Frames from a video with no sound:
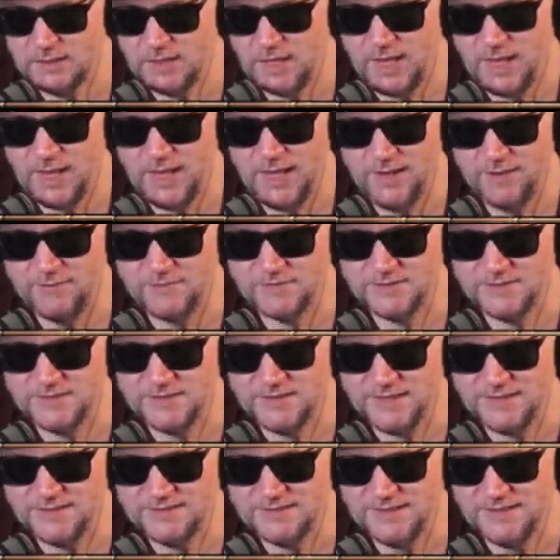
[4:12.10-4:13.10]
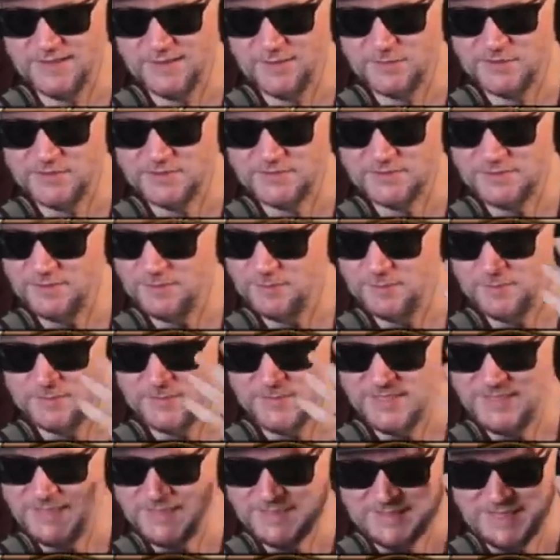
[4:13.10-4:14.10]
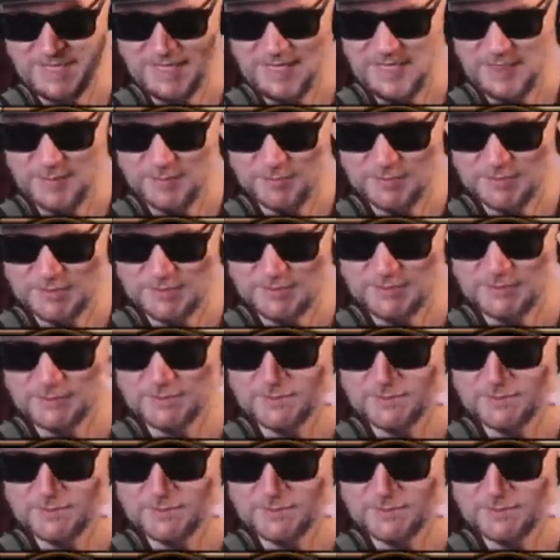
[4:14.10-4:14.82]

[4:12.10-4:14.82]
I have denied that but uh, many times.